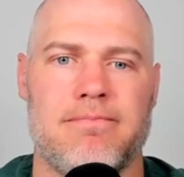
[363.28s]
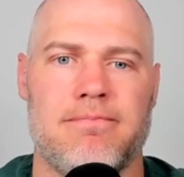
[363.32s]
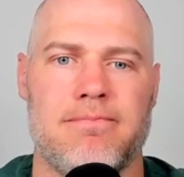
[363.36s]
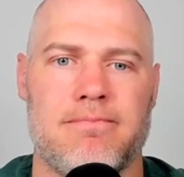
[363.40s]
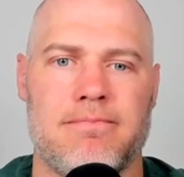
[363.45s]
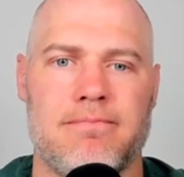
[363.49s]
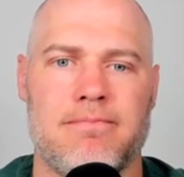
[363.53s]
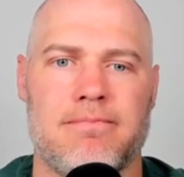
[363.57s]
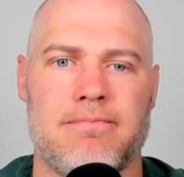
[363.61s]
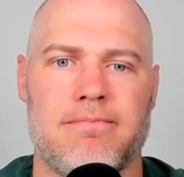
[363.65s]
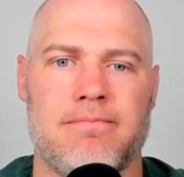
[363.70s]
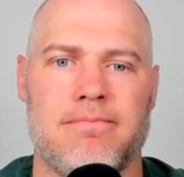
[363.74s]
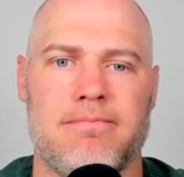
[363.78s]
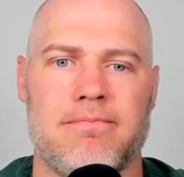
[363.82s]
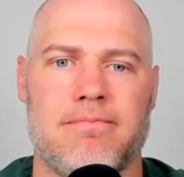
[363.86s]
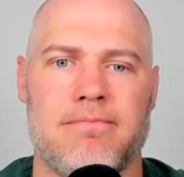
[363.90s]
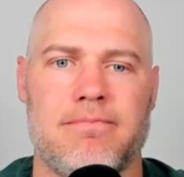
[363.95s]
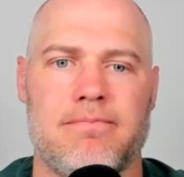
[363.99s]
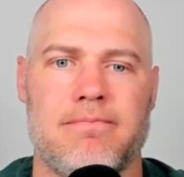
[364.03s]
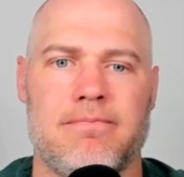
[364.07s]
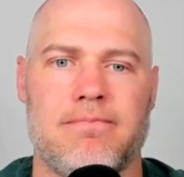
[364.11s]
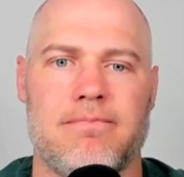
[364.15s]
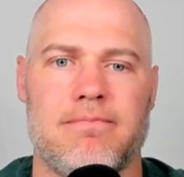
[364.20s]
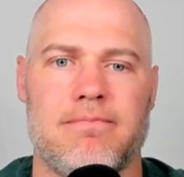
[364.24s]

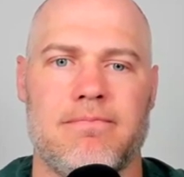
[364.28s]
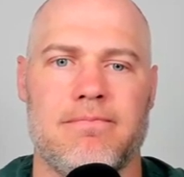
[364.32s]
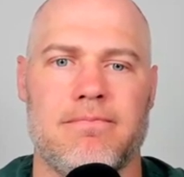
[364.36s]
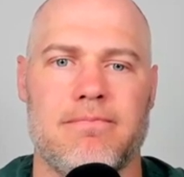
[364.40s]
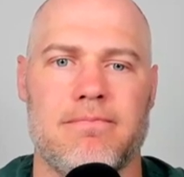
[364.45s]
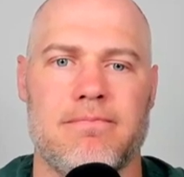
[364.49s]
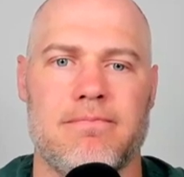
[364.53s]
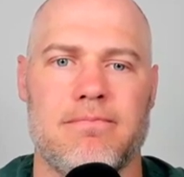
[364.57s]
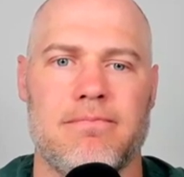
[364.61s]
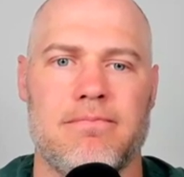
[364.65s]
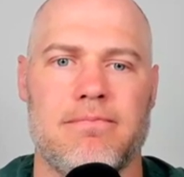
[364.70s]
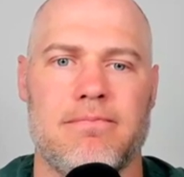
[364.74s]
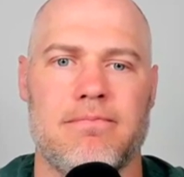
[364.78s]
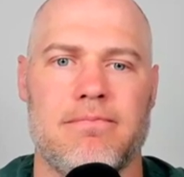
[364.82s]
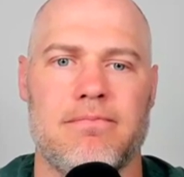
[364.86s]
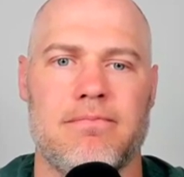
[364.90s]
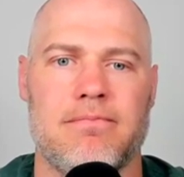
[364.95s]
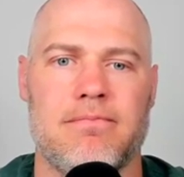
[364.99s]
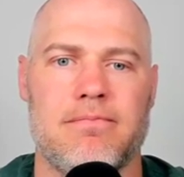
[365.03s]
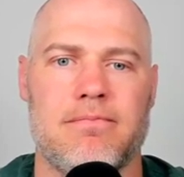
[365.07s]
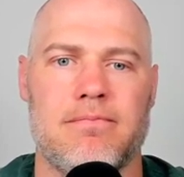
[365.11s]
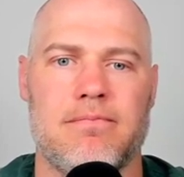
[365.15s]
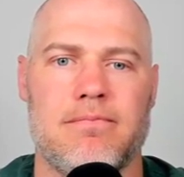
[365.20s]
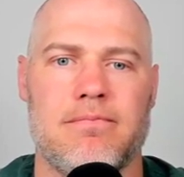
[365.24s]

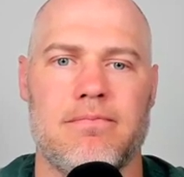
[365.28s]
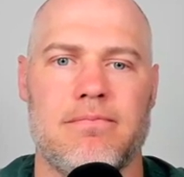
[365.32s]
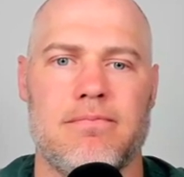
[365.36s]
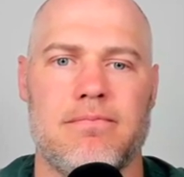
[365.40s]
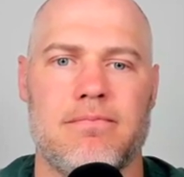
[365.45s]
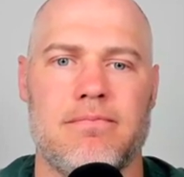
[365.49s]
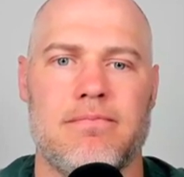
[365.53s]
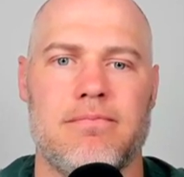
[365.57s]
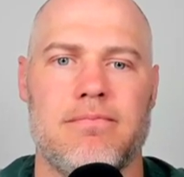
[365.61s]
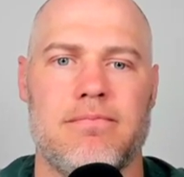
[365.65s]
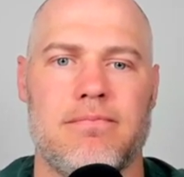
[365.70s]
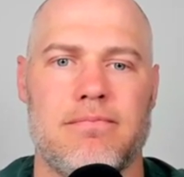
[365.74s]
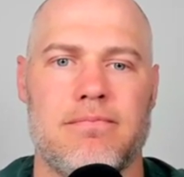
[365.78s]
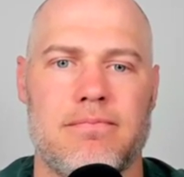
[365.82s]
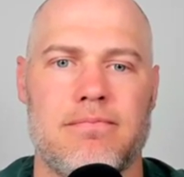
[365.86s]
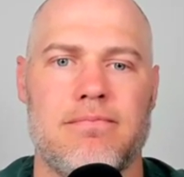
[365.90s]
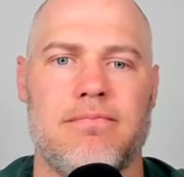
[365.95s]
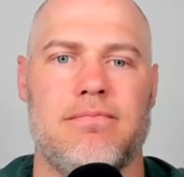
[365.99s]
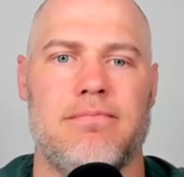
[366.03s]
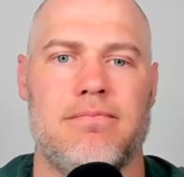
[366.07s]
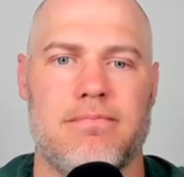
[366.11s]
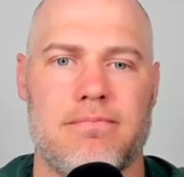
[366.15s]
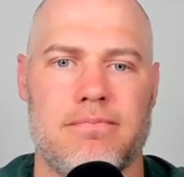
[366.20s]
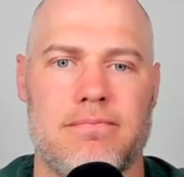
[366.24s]

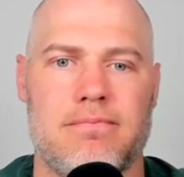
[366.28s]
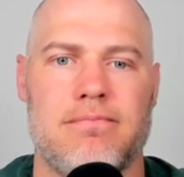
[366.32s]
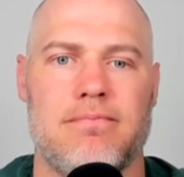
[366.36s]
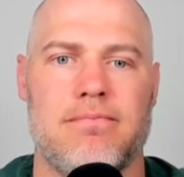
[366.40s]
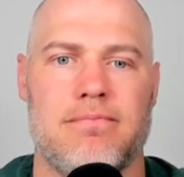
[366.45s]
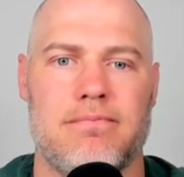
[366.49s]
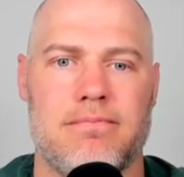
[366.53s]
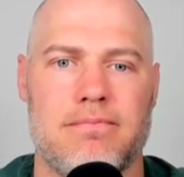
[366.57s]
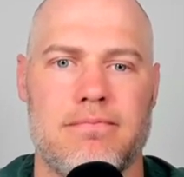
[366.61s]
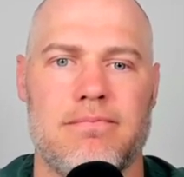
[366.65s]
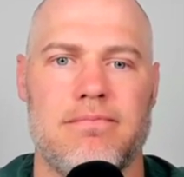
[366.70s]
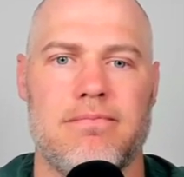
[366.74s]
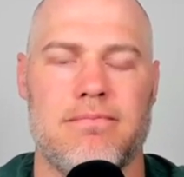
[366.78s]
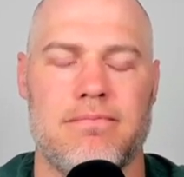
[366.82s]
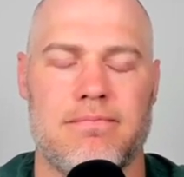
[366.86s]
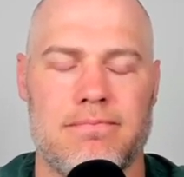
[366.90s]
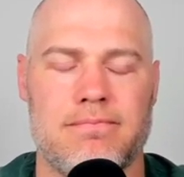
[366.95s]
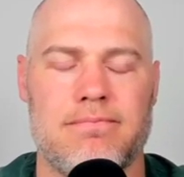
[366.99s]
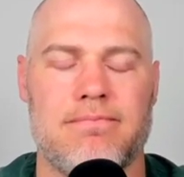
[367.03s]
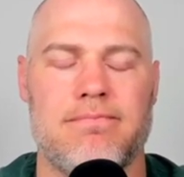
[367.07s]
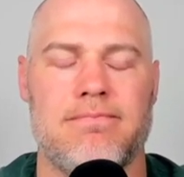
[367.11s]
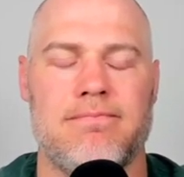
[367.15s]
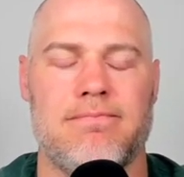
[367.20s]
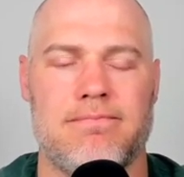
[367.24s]

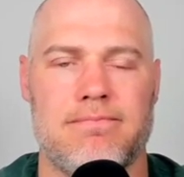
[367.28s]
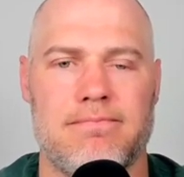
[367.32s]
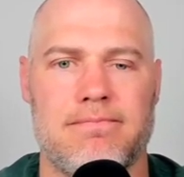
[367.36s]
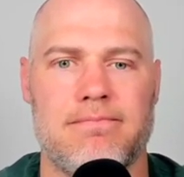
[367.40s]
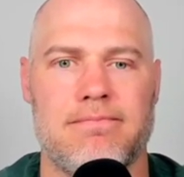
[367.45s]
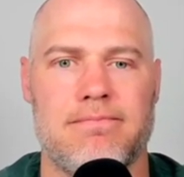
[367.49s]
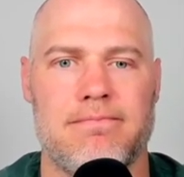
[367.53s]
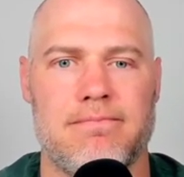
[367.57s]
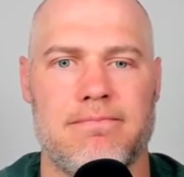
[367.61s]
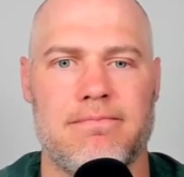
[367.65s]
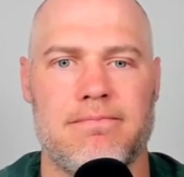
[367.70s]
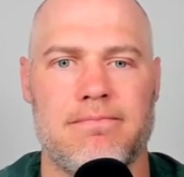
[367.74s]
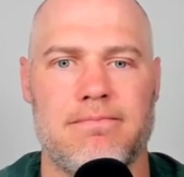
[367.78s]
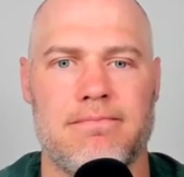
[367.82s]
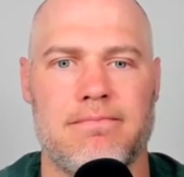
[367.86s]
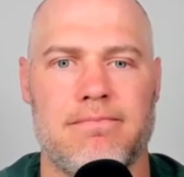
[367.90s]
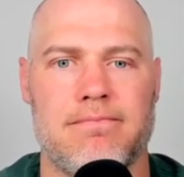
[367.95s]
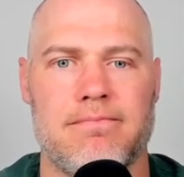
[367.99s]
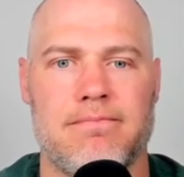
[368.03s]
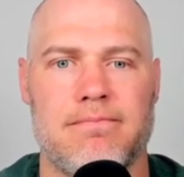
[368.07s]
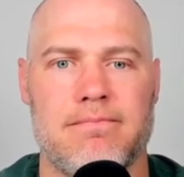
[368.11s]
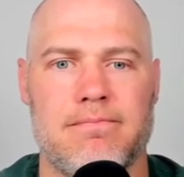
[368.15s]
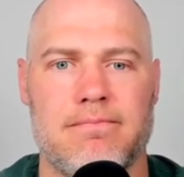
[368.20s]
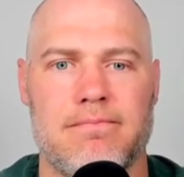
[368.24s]

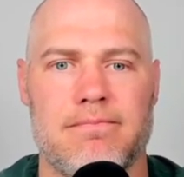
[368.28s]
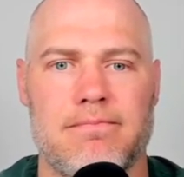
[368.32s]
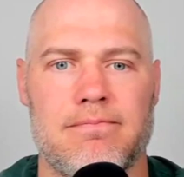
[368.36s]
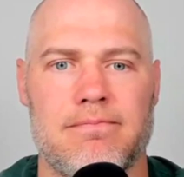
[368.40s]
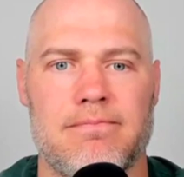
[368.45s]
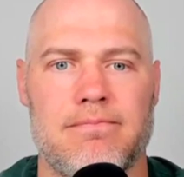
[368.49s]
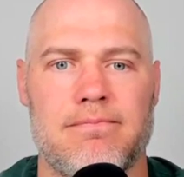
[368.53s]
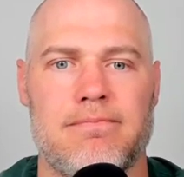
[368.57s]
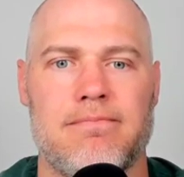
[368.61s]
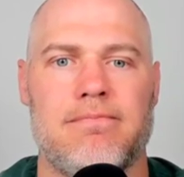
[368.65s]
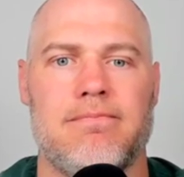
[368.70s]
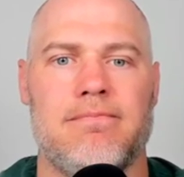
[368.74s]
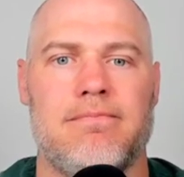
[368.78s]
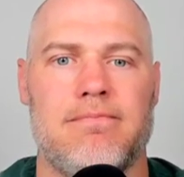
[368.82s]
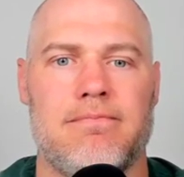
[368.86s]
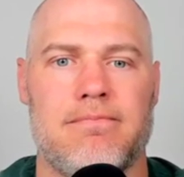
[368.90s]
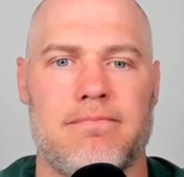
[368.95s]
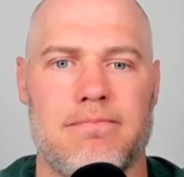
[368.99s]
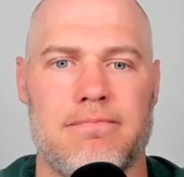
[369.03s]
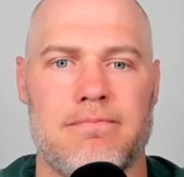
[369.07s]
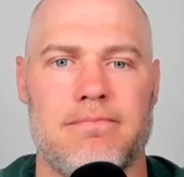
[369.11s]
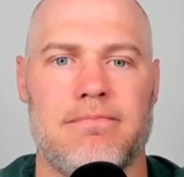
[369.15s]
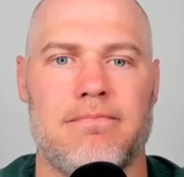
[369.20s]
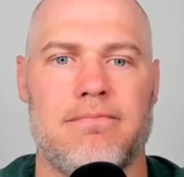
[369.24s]

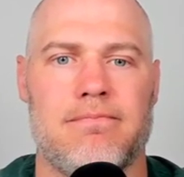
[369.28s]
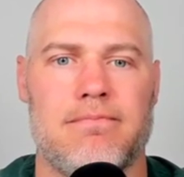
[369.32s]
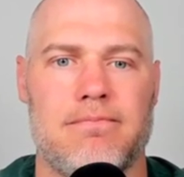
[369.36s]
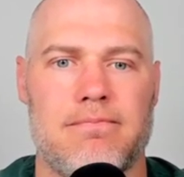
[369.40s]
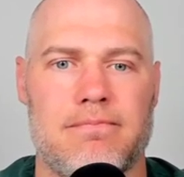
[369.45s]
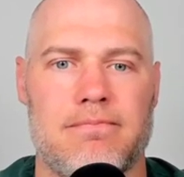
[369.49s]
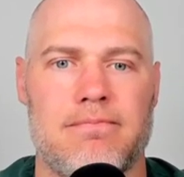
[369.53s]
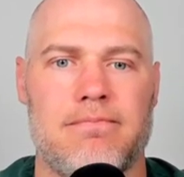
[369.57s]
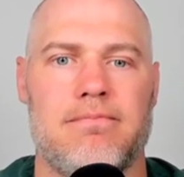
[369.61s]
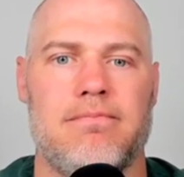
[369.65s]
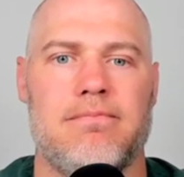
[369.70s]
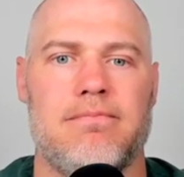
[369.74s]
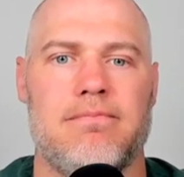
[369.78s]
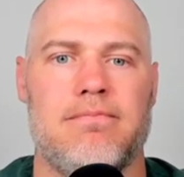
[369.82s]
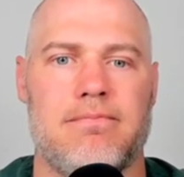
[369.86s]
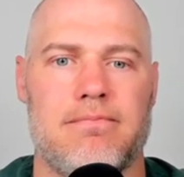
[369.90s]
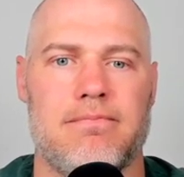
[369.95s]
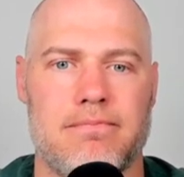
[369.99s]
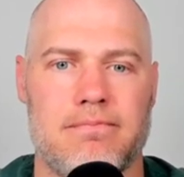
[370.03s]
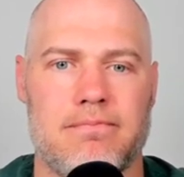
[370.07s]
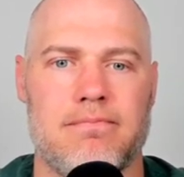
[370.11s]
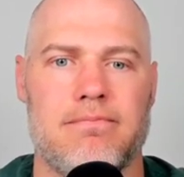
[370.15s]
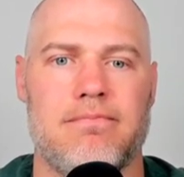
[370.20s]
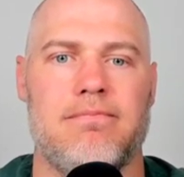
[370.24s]

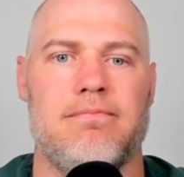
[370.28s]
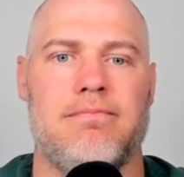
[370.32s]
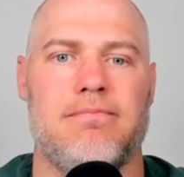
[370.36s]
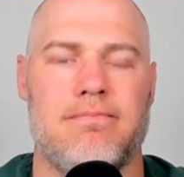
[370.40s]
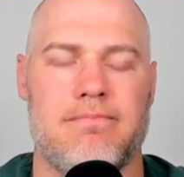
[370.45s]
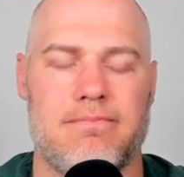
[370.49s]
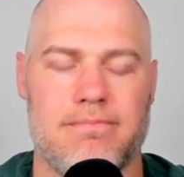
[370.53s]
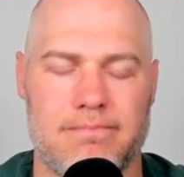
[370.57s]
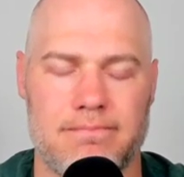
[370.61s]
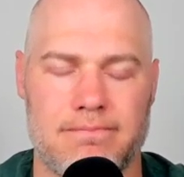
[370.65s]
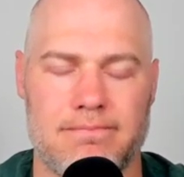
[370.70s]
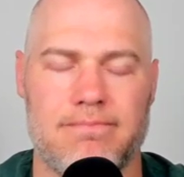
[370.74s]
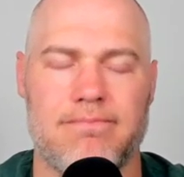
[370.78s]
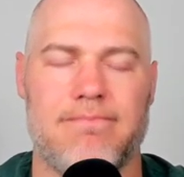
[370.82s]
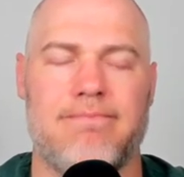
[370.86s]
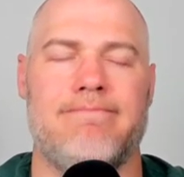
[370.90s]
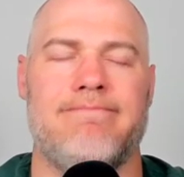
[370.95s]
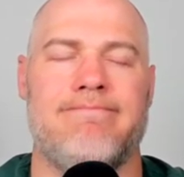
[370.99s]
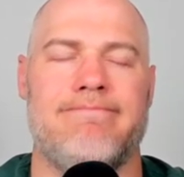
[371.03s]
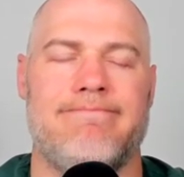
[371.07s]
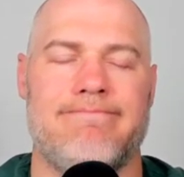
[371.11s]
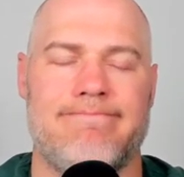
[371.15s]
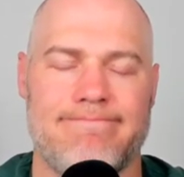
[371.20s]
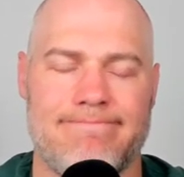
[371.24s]
[no speech]